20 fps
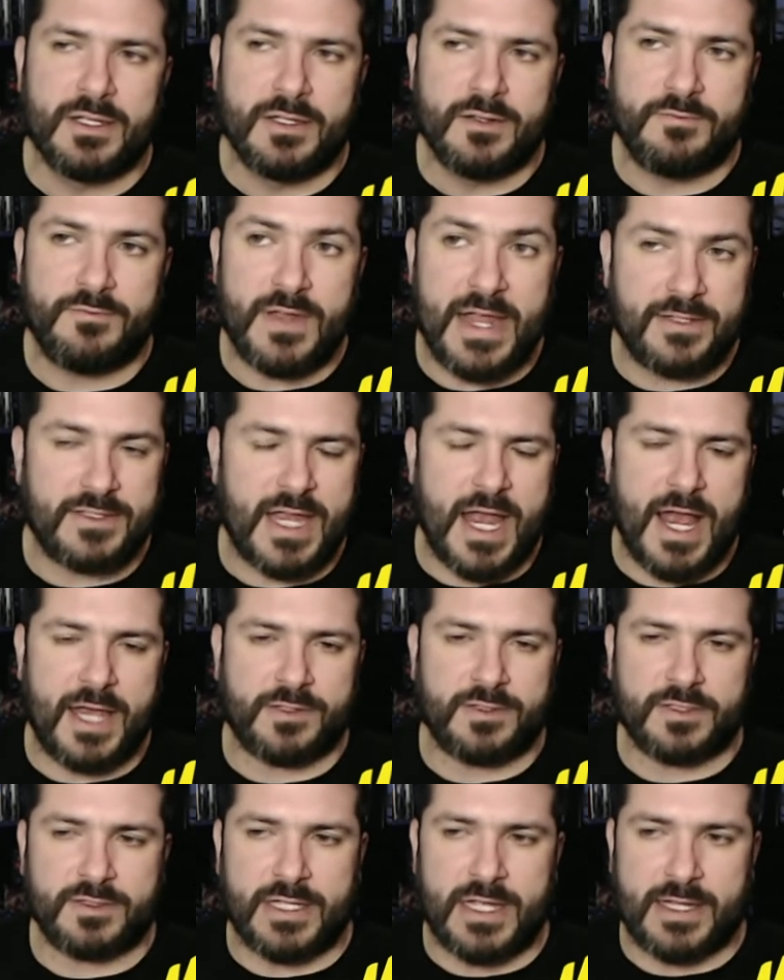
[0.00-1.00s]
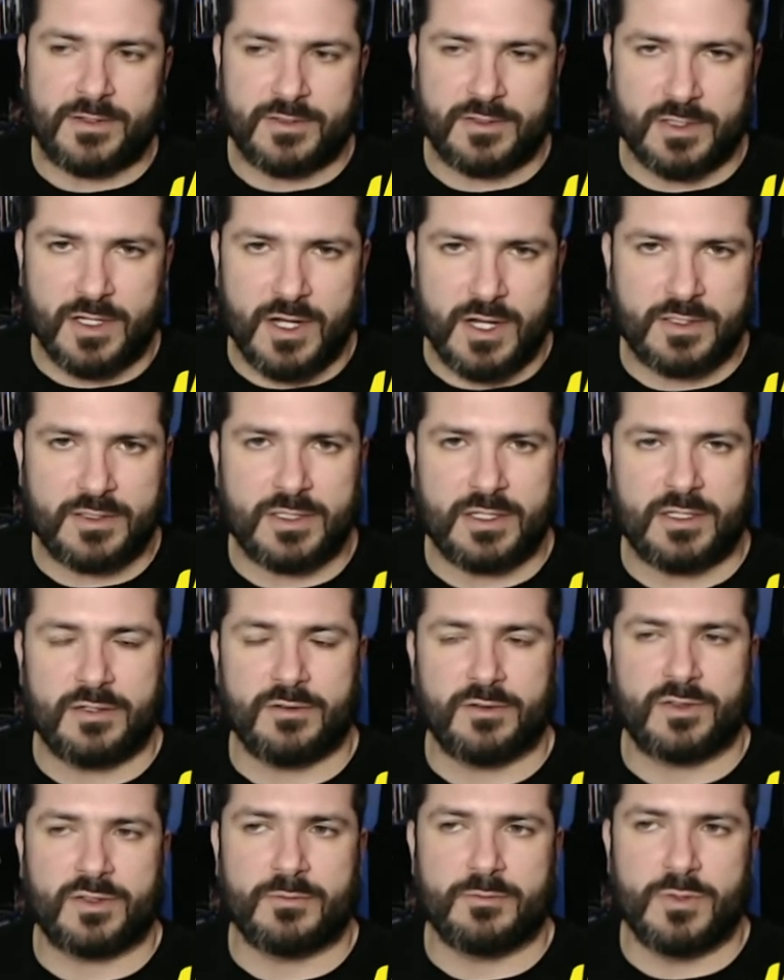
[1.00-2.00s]
fantastic that sucked, and there
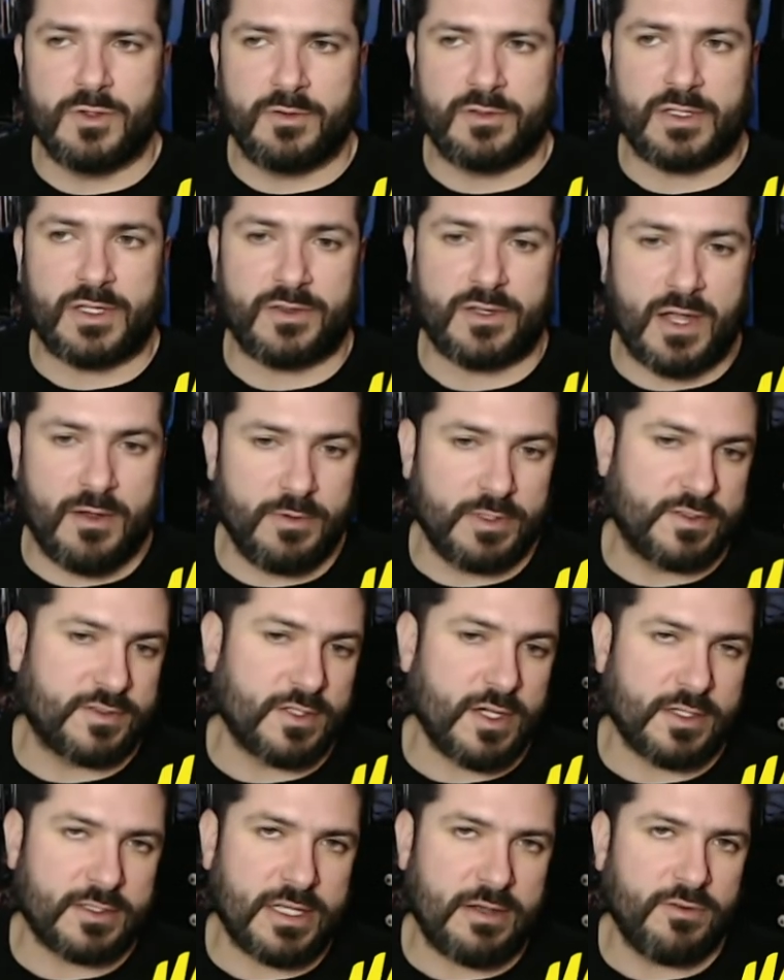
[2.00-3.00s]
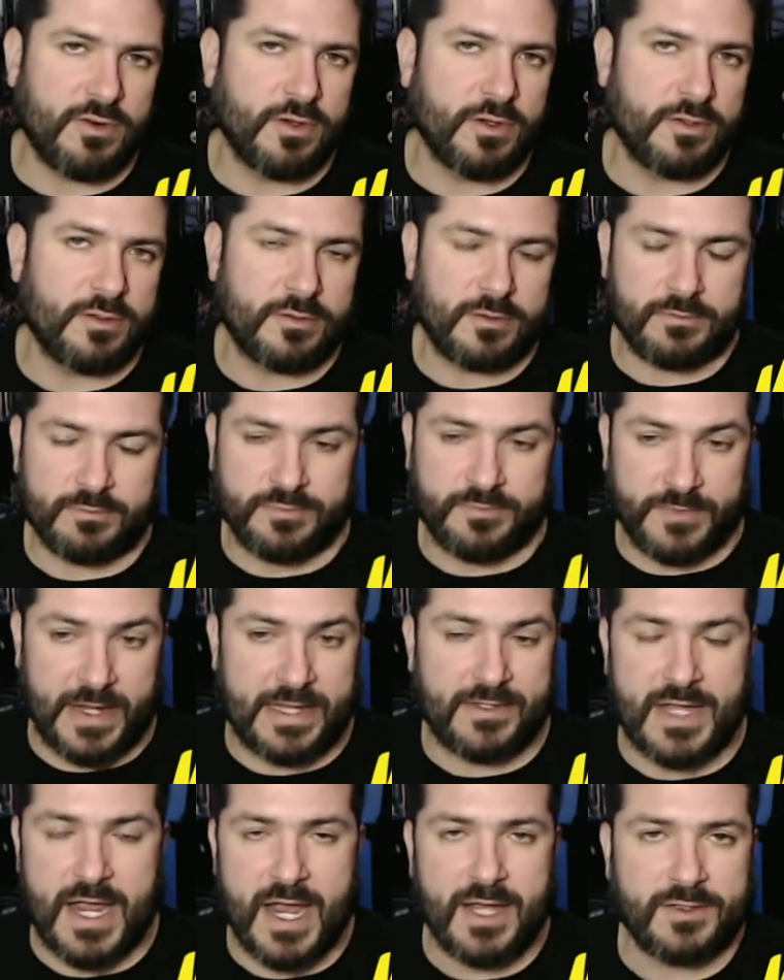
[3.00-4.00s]
were some movies I thought would suck that were
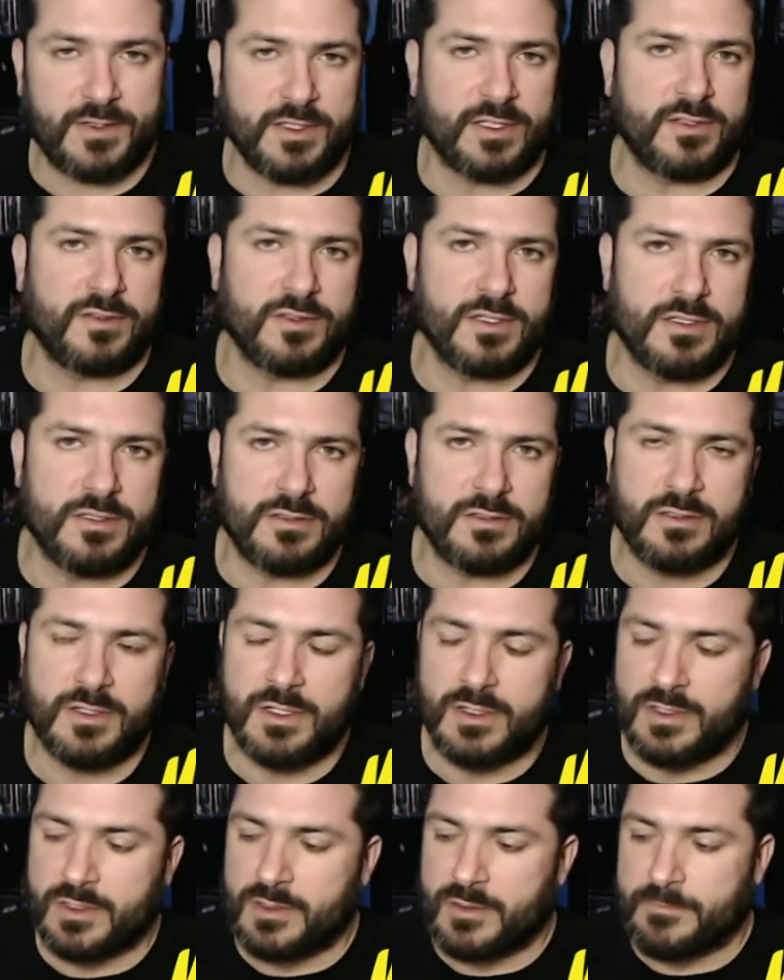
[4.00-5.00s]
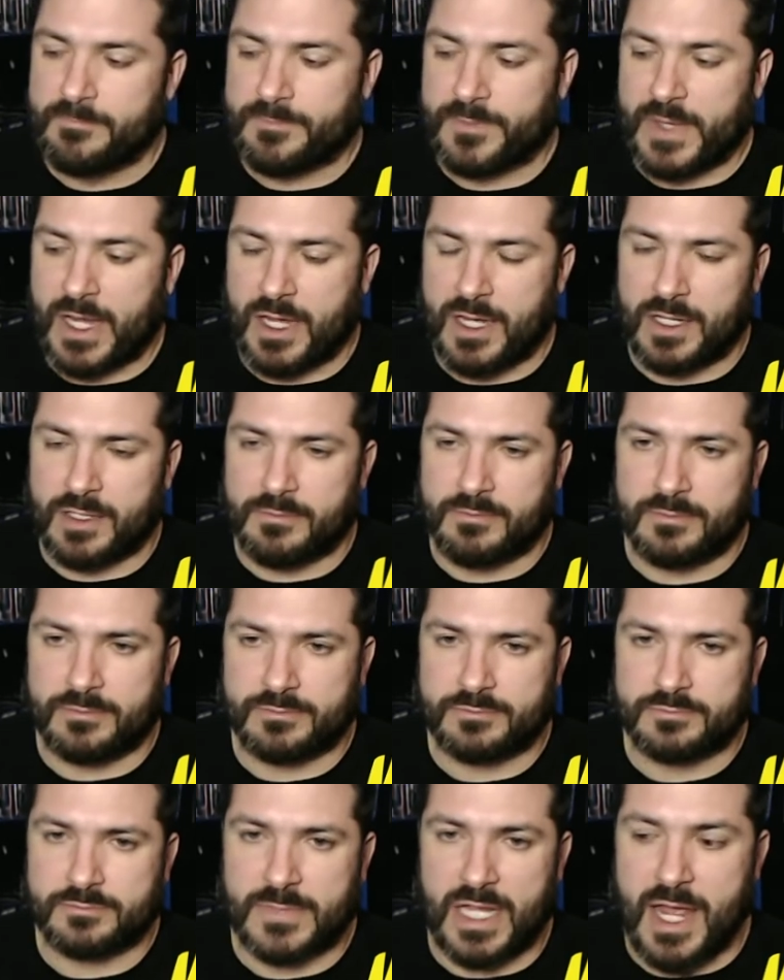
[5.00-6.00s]
fantastic. So,
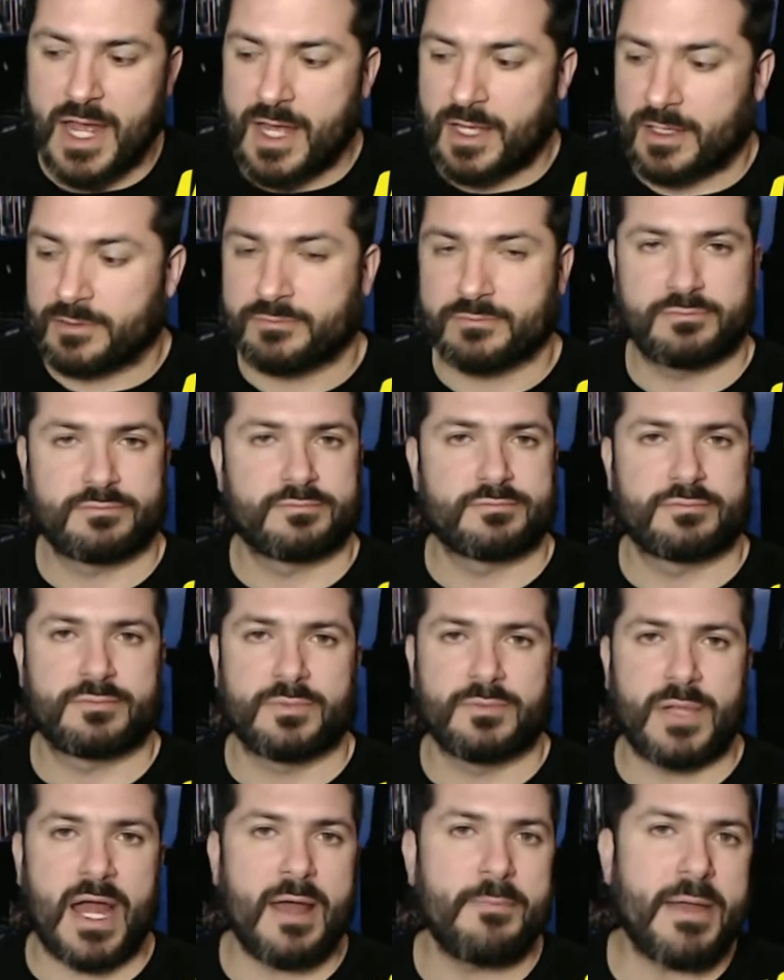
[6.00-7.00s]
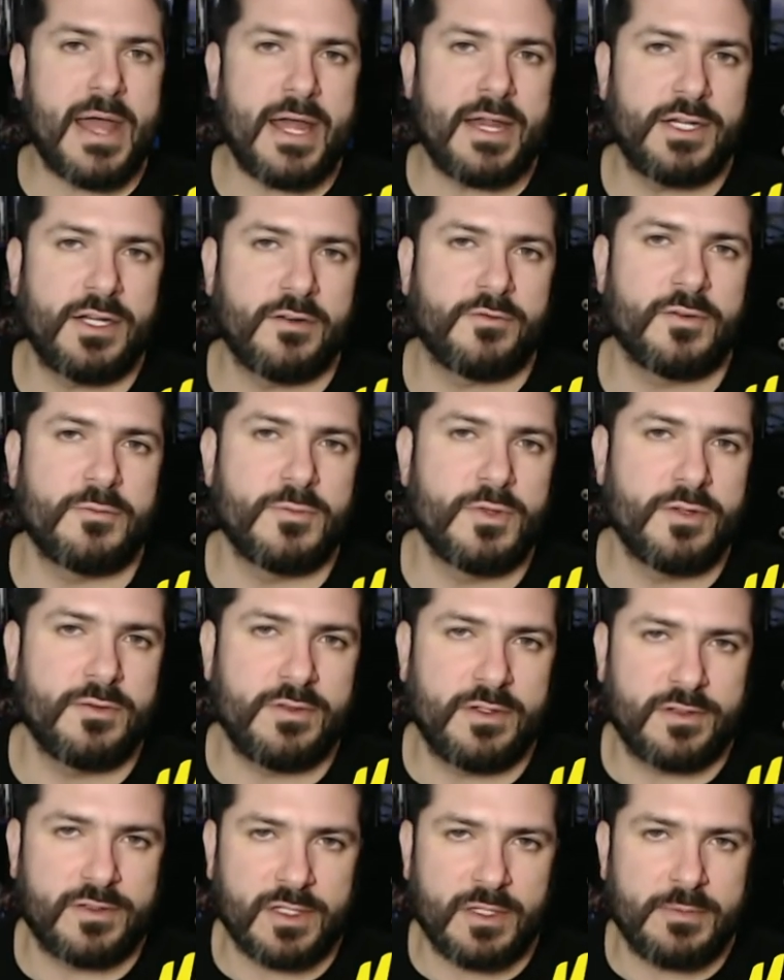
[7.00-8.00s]
yeah, not a bad year for
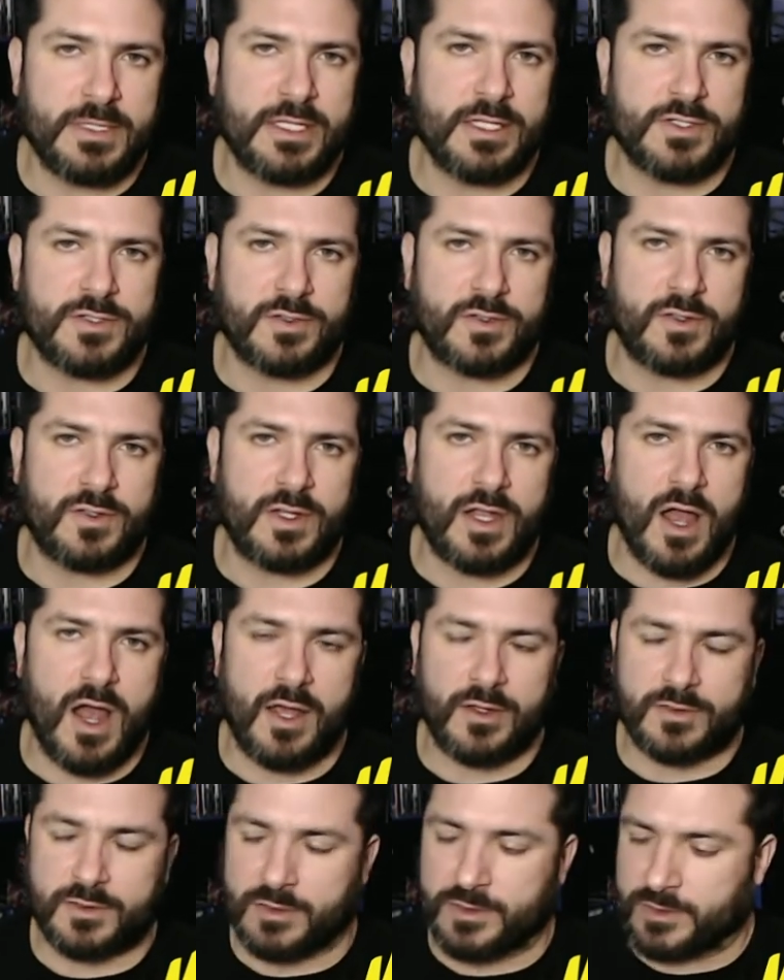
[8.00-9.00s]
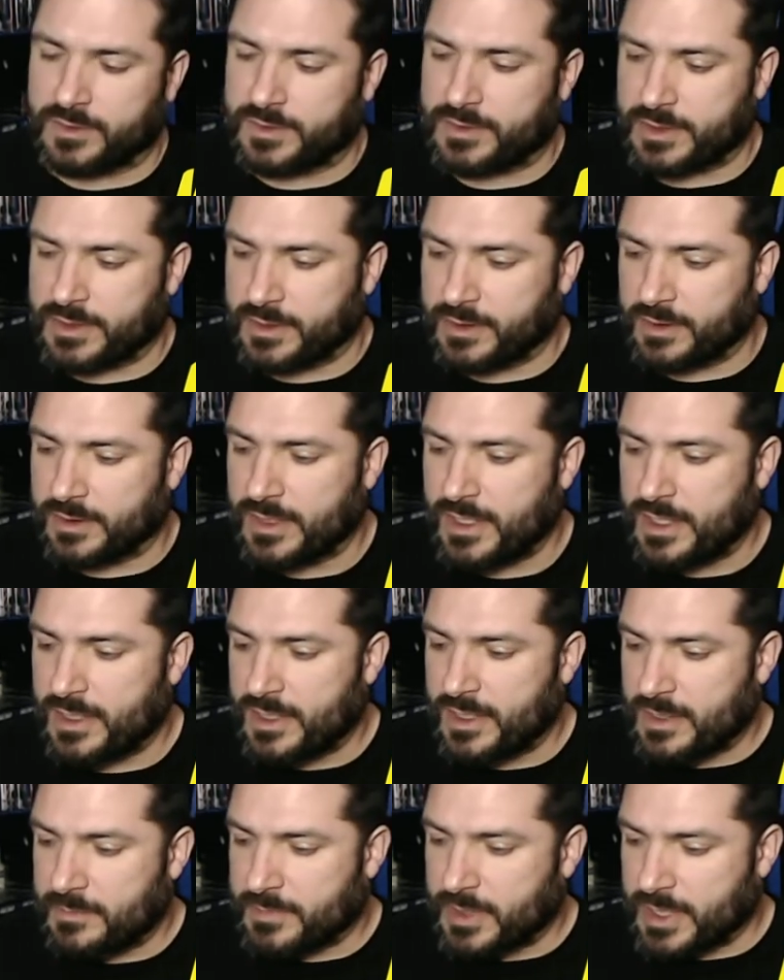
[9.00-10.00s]
movies. It's going to be interesting Oscars this year.
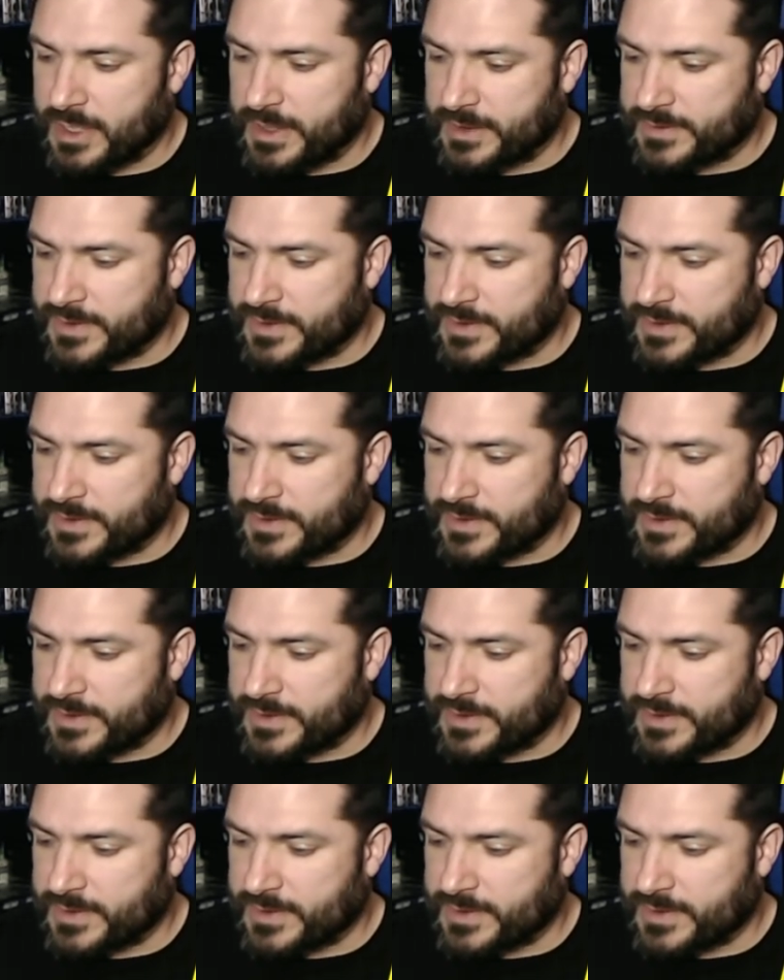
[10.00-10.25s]
But